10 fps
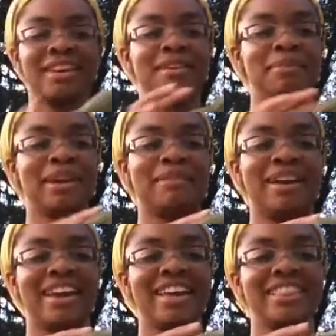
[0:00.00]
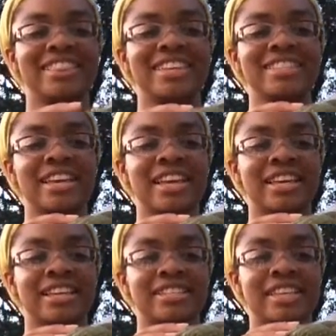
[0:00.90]
But anyway, this
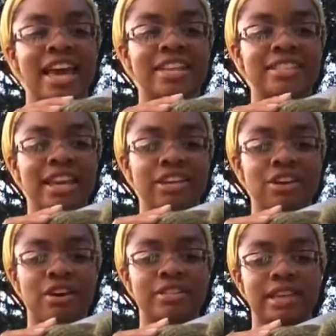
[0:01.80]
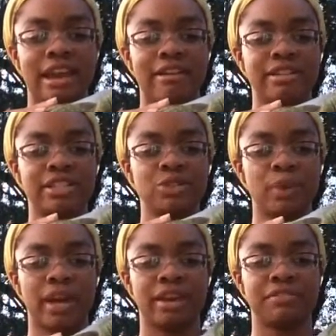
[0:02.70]
is Cascade Yarns Heritage
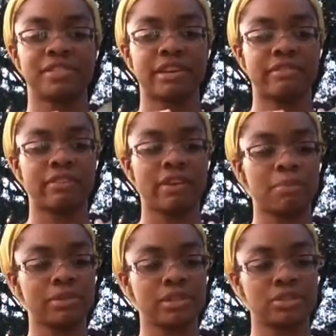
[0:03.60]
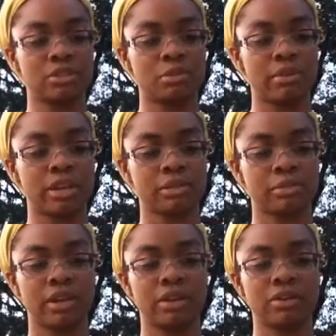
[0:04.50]
Wave, 75% superwash
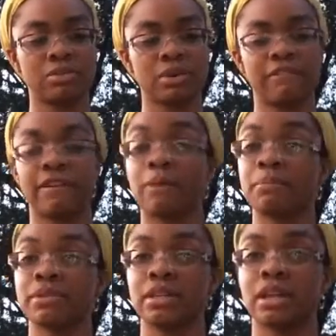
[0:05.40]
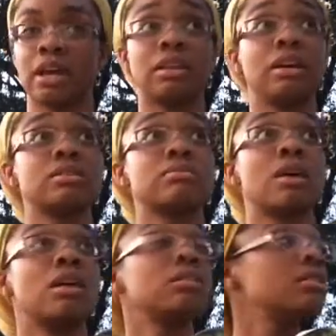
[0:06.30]
merino, 25% nylon as well.